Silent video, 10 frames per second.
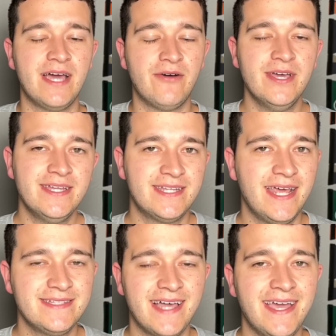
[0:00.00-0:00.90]
Now,
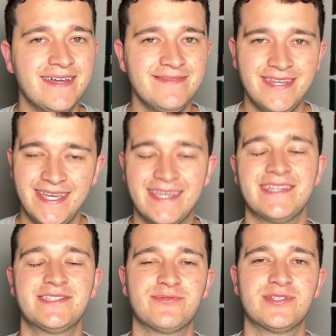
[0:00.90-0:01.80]
today, Zion
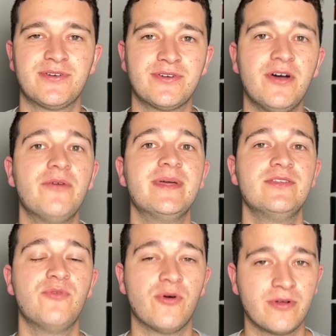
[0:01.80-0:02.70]
gets to return home in
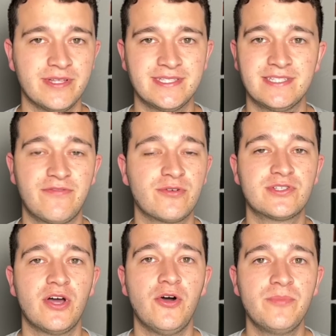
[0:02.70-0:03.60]
New Orleans, his
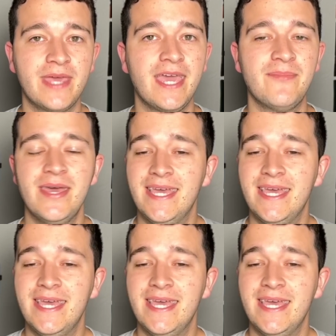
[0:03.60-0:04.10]
first home game